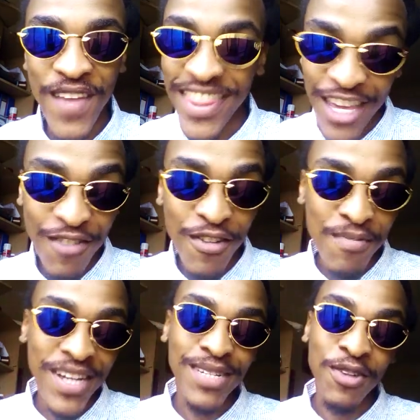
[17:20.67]
Thank you very
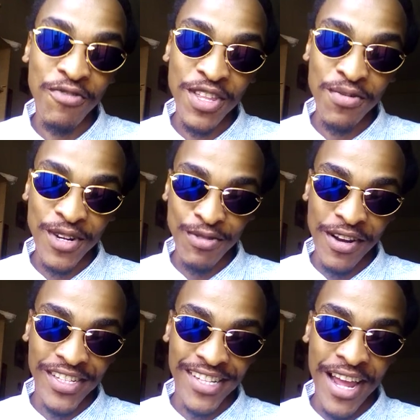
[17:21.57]
much. I'm going to read the words one
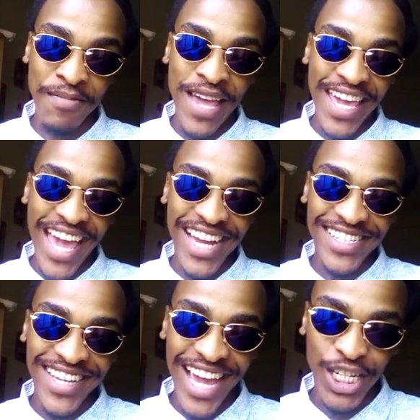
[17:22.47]
last time.
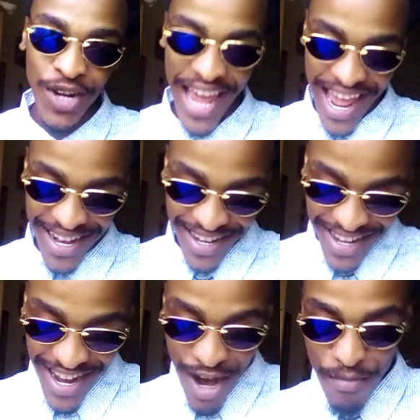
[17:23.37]
Cash on hand,
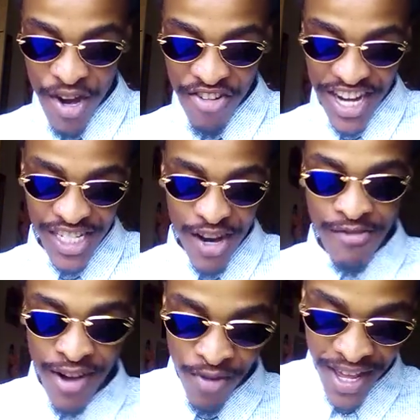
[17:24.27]
burn rate,
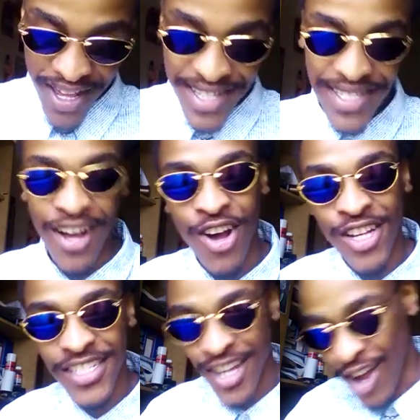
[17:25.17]
runway, sunk
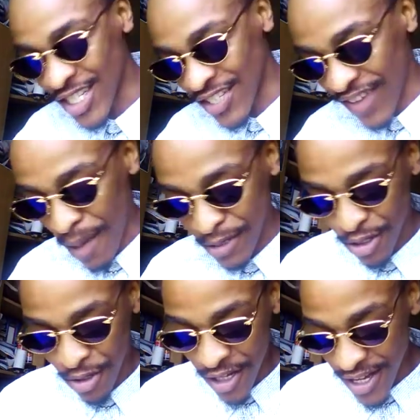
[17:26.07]
cost, cost of
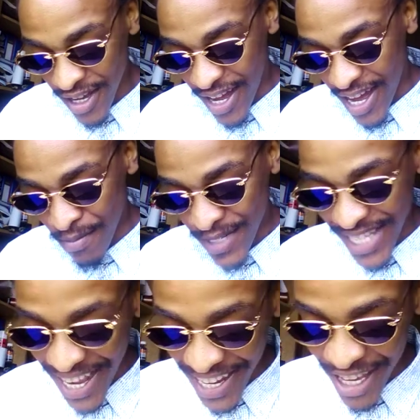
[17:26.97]
capital,
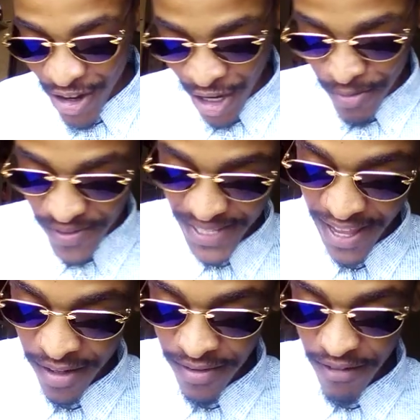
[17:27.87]
scaling, economies of
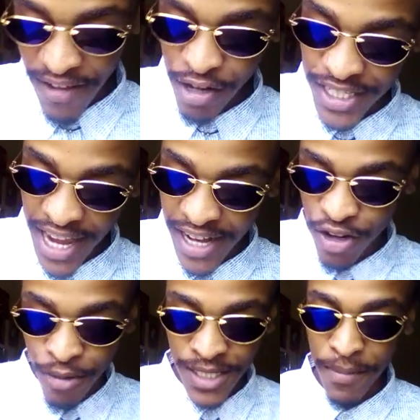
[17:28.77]
scale, value chain,
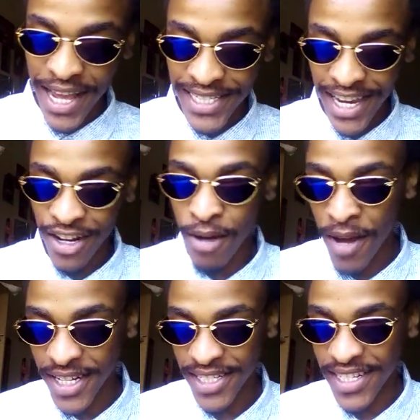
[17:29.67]
global supply chain,
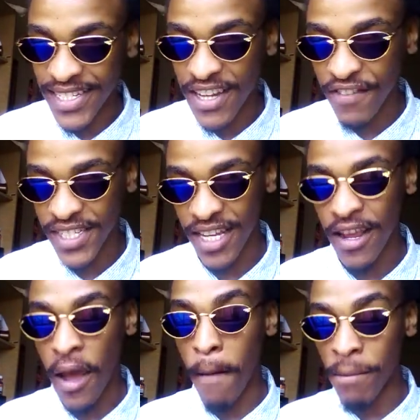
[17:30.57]
commodities, deficit,
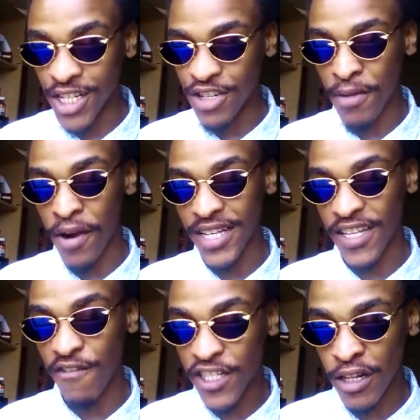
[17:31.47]
monetary
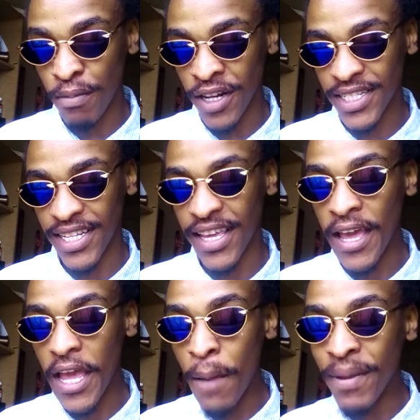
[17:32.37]
policy, fiscal policy,
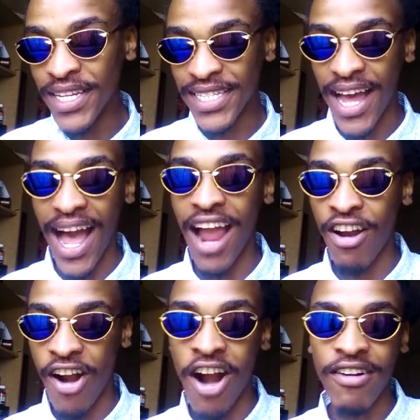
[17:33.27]
EBITDA,
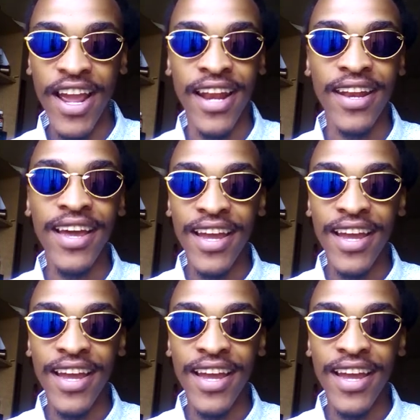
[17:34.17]
IRR, and